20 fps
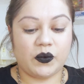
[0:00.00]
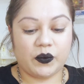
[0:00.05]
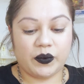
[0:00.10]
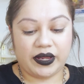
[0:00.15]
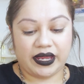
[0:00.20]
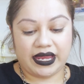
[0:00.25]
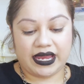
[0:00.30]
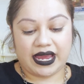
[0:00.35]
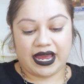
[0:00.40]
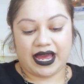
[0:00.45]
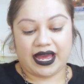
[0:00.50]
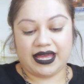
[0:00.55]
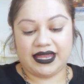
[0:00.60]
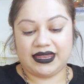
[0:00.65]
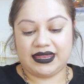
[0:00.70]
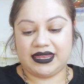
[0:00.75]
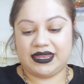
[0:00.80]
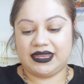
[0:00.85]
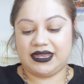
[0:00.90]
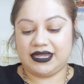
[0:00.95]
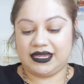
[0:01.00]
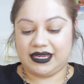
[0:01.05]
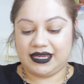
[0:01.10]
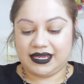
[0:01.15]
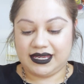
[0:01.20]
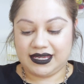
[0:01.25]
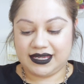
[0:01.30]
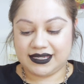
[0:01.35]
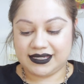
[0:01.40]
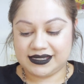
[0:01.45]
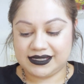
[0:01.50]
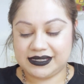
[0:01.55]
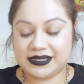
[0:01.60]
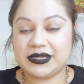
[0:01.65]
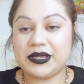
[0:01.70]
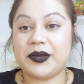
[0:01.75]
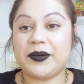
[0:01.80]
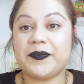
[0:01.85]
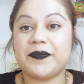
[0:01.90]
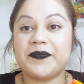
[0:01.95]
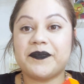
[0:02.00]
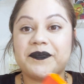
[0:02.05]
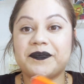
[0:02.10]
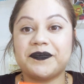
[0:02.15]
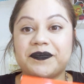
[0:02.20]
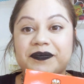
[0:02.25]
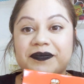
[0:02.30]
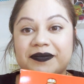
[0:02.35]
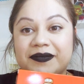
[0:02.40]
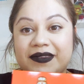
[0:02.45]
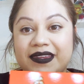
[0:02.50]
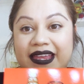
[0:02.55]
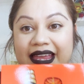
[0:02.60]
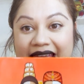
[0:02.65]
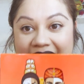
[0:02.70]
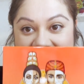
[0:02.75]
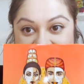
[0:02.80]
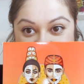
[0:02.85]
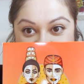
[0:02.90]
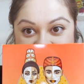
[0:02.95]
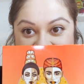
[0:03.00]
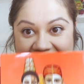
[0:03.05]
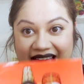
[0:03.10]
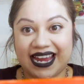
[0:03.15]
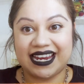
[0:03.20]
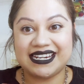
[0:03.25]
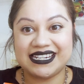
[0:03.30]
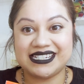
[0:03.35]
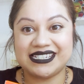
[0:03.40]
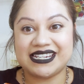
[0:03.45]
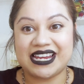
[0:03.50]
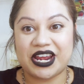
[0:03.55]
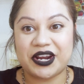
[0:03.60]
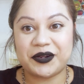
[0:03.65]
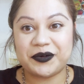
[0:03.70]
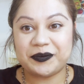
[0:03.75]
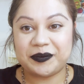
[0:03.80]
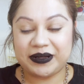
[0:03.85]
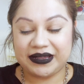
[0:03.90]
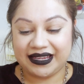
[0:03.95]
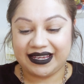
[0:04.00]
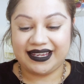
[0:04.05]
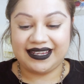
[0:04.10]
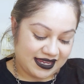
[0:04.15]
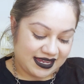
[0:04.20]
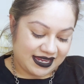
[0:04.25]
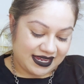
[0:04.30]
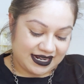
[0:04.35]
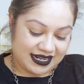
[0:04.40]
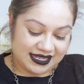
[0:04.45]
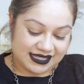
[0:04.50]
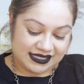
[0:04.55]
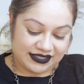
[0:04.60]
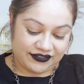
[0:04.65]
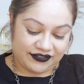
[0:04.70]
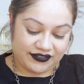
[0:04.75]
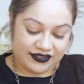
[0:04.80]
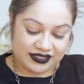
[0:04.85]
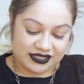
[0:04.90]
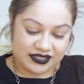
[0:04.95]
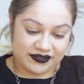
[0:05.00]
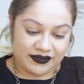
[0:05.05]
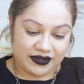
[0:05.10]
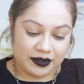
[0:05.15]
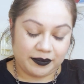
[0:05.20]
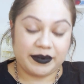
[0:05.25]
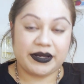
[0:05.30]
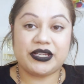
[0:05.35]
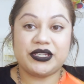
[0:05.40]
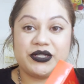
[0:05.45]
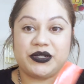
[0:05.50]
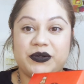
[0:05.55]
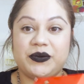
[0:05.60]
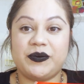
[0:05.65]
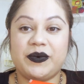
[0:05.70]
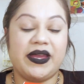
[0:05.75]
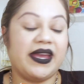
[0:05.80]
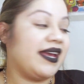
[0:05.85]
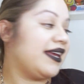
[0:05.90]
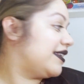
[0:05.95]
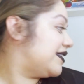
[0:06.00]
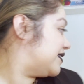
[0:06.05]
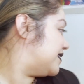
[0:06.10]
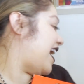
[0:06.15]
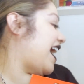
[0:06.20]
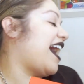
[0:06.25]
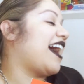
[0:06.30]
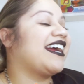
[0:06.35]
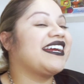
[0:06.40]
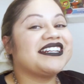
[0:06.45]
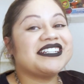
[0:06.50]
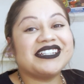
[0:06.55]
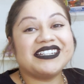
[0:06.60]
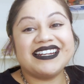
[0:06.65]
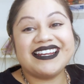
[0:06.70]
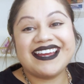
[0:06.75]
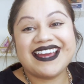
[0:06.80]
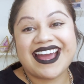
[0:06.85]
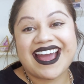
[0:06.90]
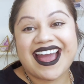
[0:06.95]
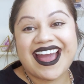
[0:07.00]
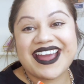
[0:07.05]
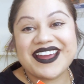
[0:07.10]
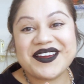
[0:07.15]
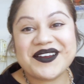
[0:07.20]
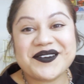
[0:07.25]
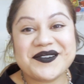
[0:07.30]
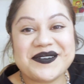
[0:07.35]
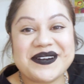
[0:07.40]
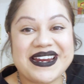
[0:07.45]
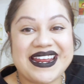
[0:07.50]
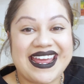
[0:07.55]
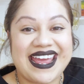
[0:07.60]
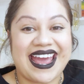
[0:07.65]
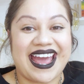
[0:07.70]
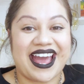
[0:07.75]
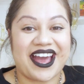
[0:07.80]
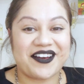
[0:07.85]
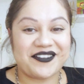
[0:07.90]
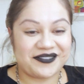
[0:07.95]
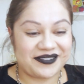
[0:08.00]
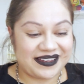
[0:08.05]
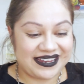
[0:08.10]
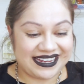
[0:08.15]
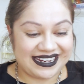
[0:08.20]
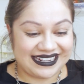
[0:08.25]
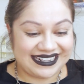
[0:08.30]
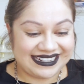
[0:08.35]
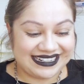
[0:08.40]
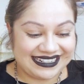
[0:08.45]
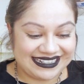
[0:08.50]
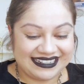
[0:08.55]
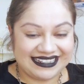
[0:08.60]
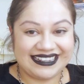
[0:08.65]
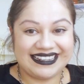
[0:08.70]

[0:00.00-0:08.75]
we got these eyeshadow palette. It is the Festival by Juvias. Actually, I already have it